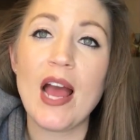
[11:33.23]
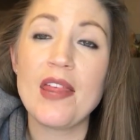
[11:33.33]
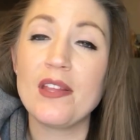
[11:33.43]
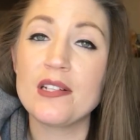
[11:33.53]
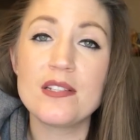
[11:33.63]
I
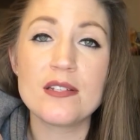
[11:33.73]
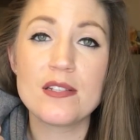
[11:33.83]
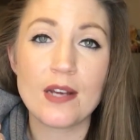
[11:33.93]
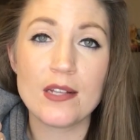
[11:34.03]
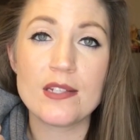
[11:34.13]
think it's
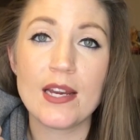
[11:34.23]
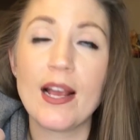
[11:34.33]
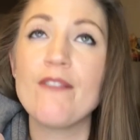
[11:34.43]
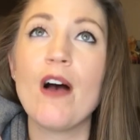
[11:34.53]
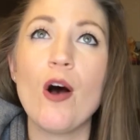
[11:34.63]

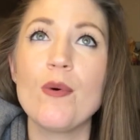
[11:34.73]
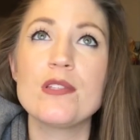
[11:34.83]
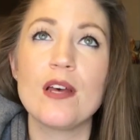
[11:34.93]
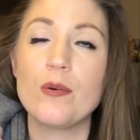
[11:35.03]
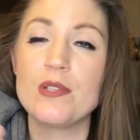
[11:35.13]
disgusting. I've
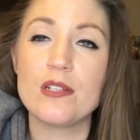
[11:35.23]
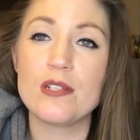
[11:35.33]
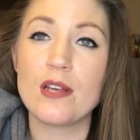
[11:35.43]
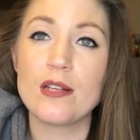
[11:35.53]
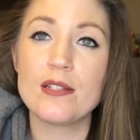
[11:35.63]
always thought it was
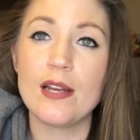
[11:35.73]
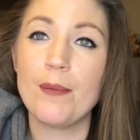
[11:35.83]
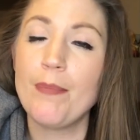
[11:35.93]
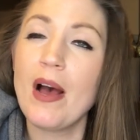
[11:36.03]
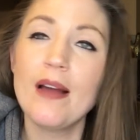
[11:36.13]

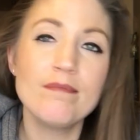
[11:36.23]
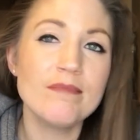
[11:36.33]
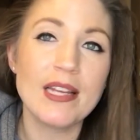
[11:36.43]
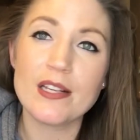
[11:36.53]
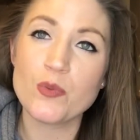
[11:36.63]
disgusting, but
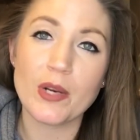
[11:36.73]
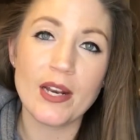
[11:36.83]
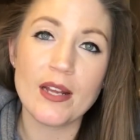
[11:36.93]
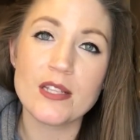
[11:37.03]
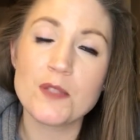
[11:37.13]
it is what it
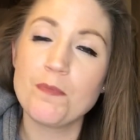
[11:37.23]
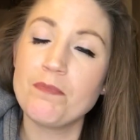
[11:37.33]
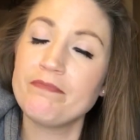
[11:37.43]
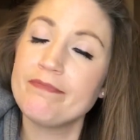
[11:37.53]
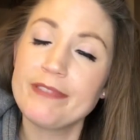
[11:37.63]
is.
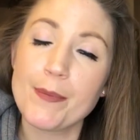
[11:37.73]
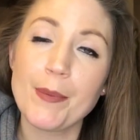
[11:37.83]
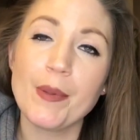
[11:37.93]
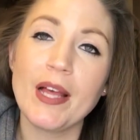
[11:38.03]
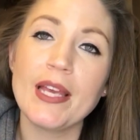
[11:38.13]
Some
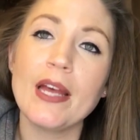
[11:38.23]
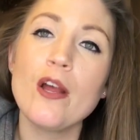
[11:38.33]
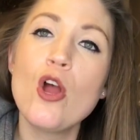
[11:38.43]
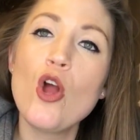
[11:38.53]
people like it.